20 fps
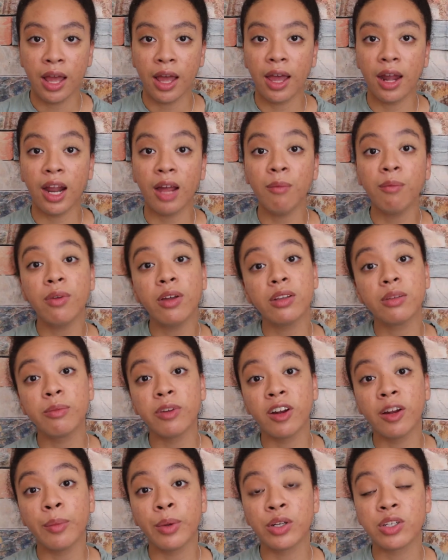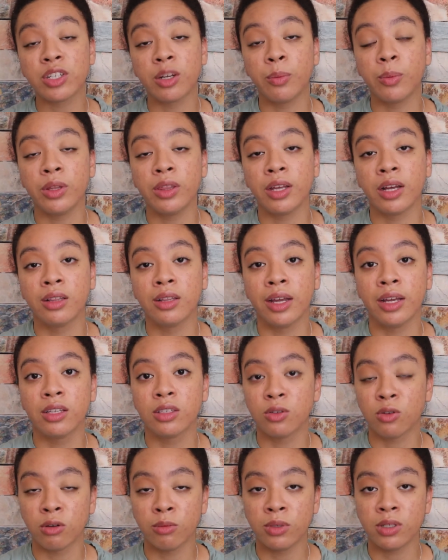And I'm very much someone that
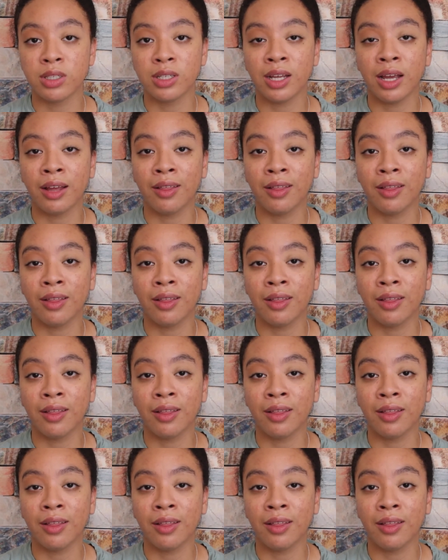likes normalcy.